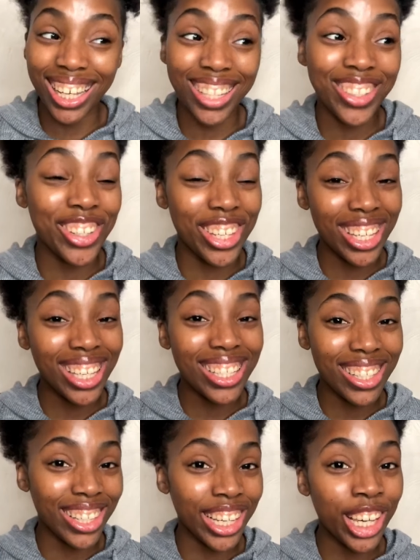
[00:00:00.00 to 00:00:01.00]
She
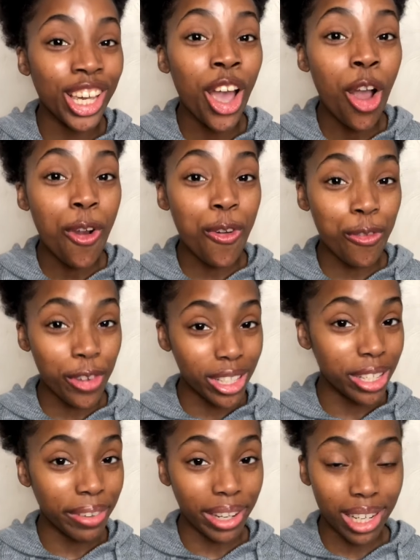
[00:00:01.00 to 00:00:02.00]
is looking
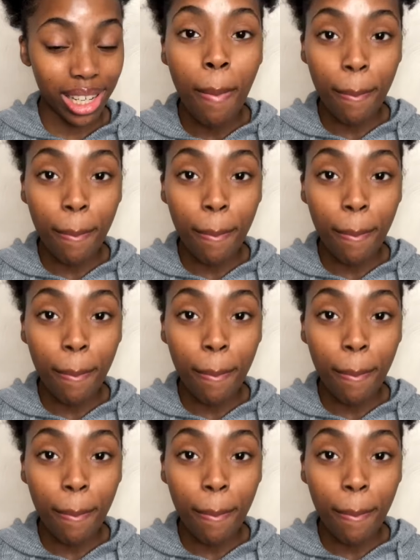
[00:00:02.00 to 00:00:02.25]
really radiant.